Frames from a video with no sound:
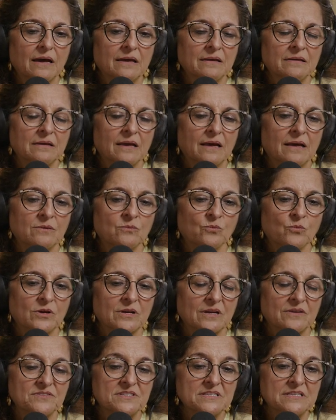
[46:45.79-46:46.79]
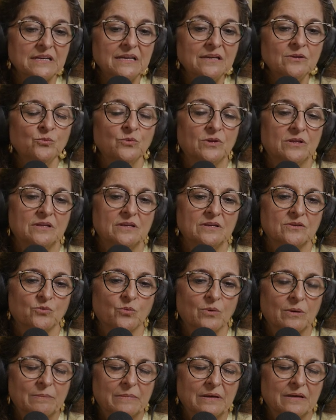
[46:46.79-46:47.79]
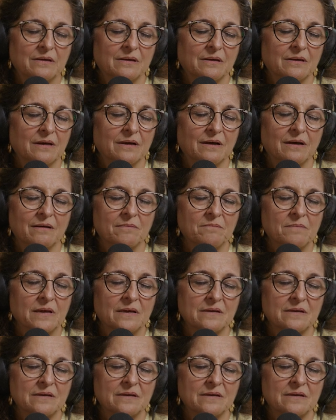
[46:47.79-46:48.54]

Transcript: and, and what I've seen with these women um,